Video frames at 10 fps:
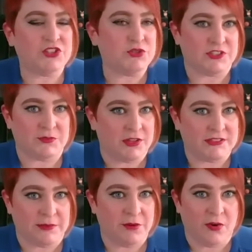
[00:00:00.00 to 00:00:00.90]
I'll do a
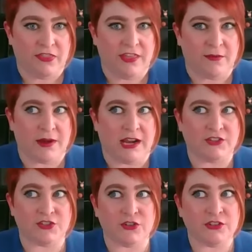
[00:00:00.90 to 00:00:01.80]
small demo with them, but
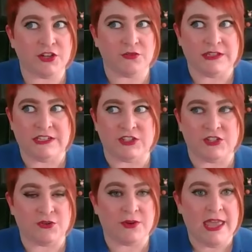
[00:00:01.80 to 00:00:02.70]
I certainly don't need
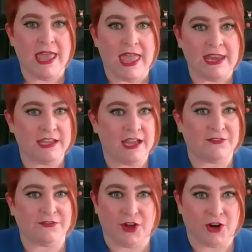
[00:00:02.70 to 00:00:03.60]
to do any
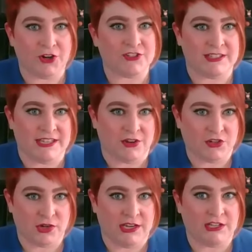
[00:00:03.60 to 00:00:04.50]
kind of large
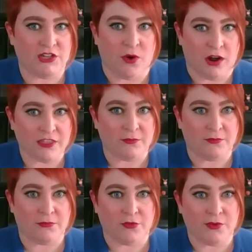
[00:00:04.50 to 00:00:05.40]
sit-down training to walk
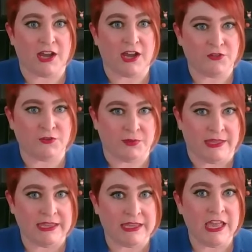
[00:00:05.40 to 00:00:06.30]
them through how to use
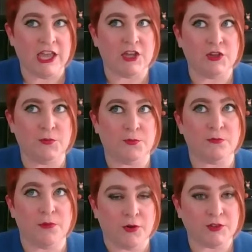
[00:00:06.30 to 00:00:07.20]
Blink. You
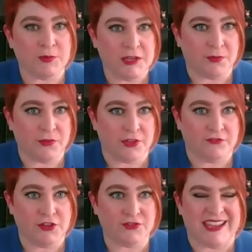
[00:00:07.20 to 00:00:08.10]
put most people that
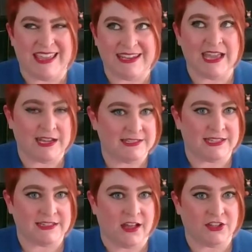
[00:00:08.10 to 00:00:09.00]
have used any kind of
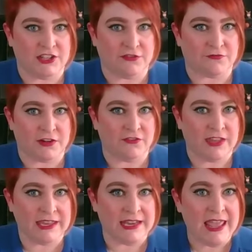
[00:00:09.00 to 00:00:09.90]
technology in front
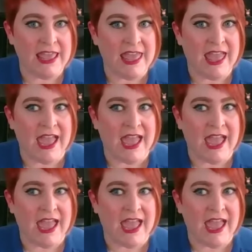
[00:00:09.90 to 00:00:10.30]
of it,